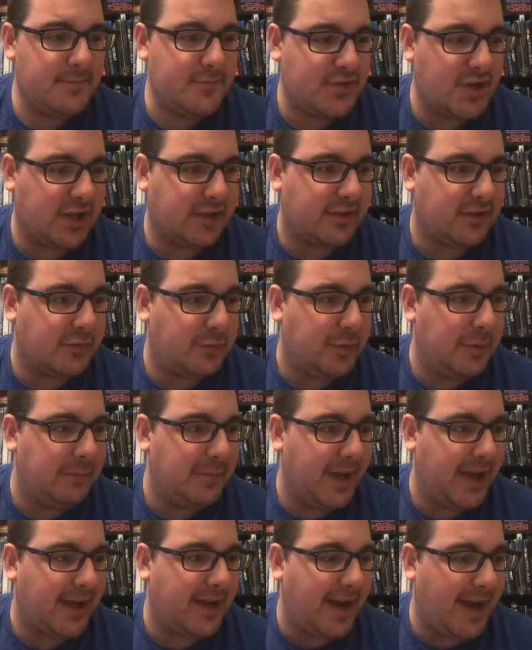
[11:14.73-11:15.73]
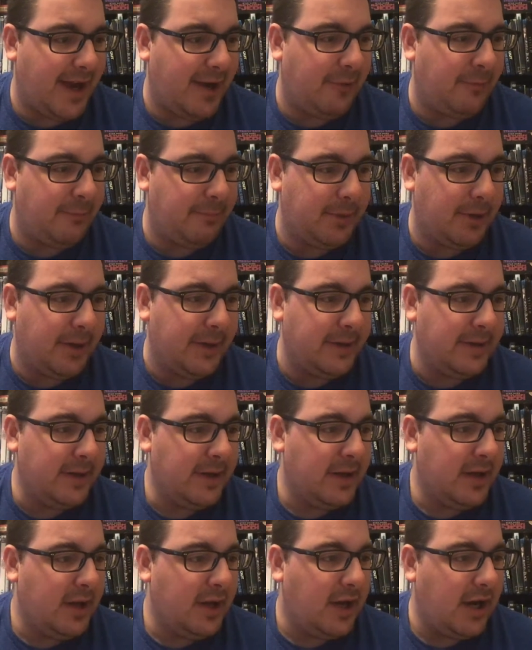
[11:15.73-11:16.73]
check this one back out. But
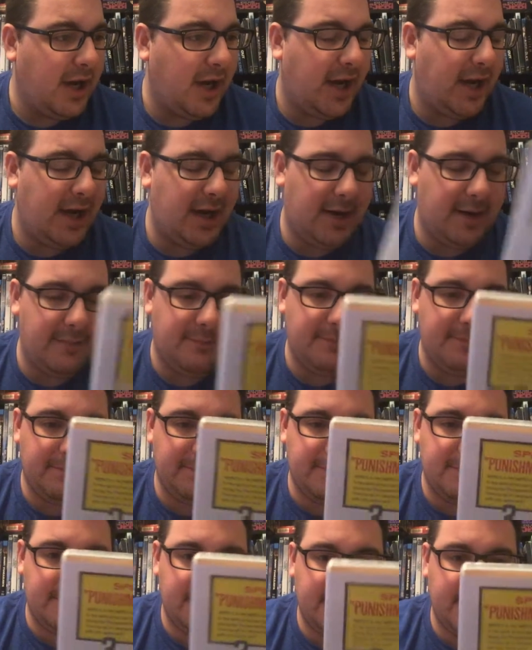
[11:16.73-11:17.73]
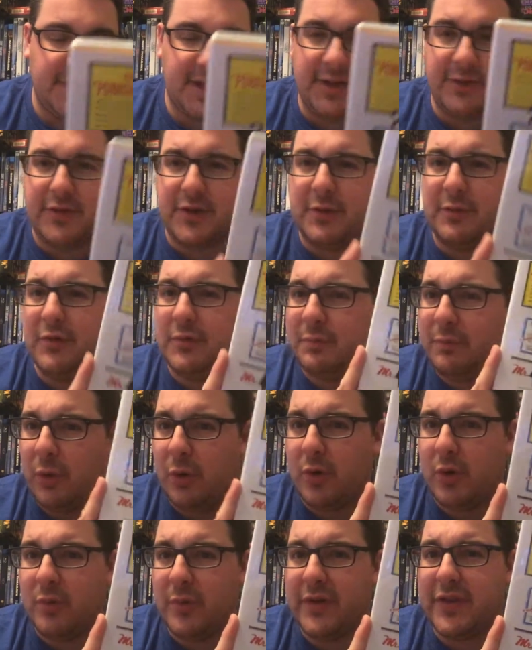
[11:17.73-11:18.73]
either he was
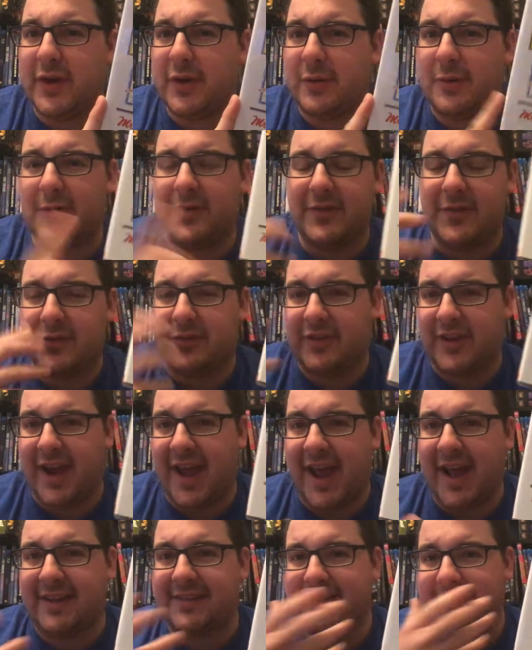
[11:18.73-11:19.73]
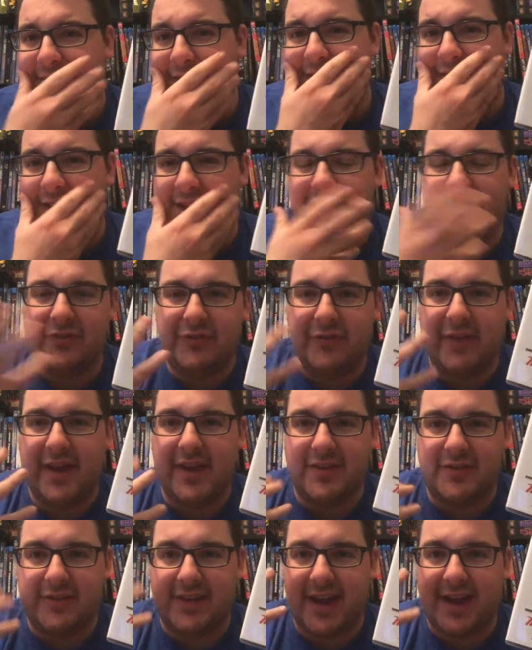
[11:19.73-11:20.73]
born with it or there's an accident and his
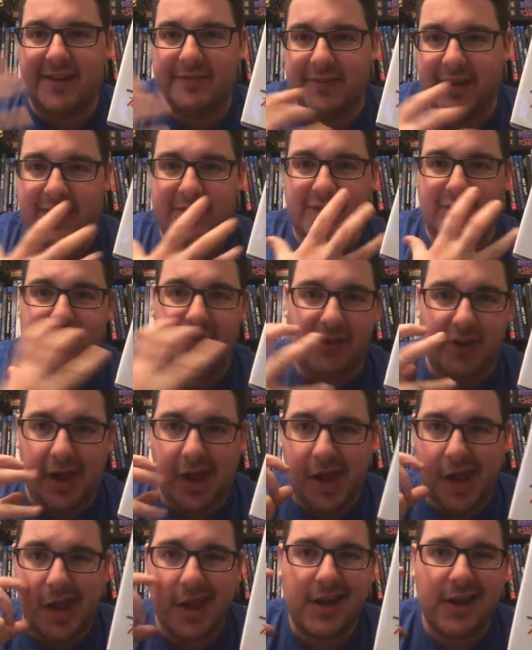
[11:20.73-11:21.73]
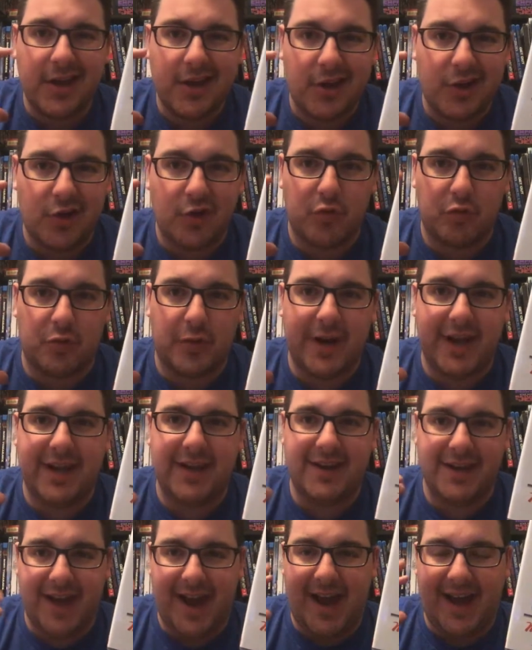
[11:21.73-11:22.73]
face kind of gets this like
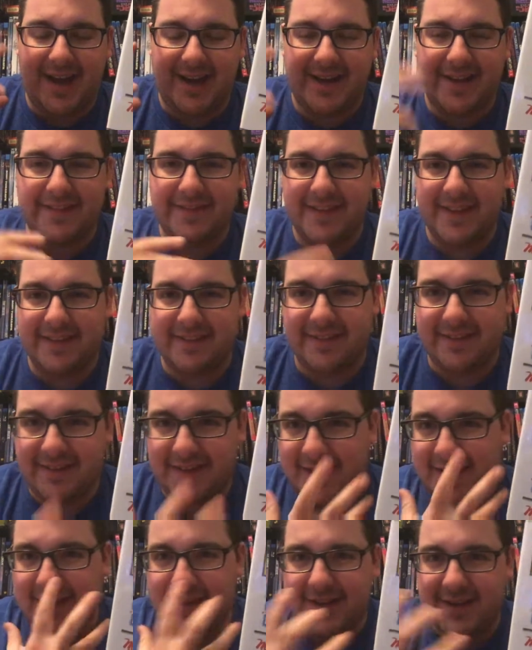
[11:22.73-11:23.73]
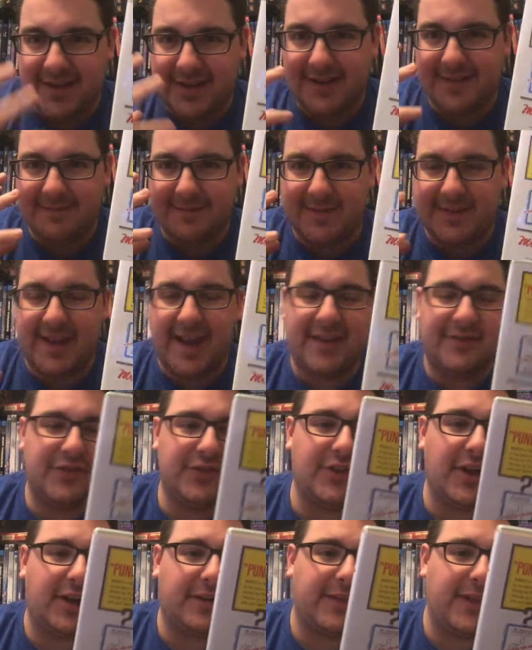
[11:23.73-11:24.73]
grin on it that's like, it's kind of
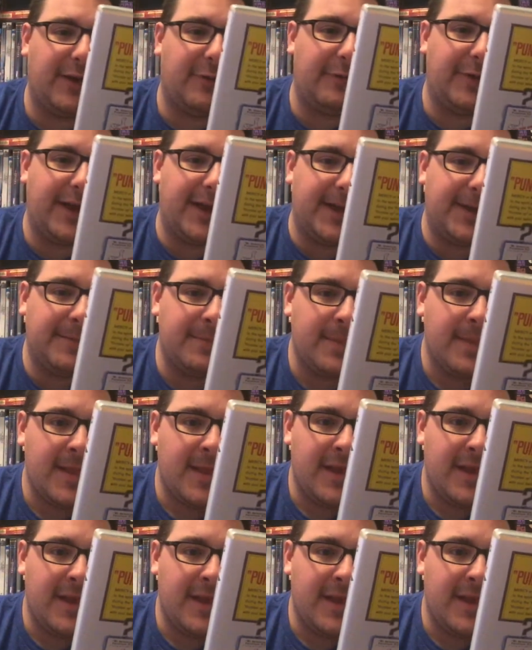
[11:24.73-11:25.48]
stuck that way.